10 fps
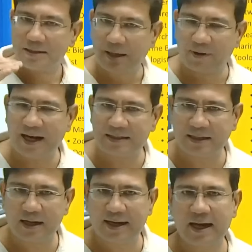
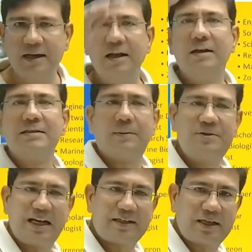Summarizing again,
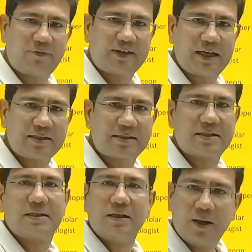subjective
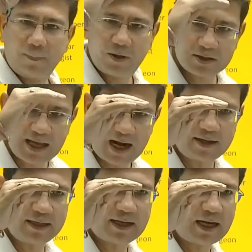test,
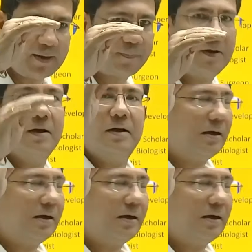personality type,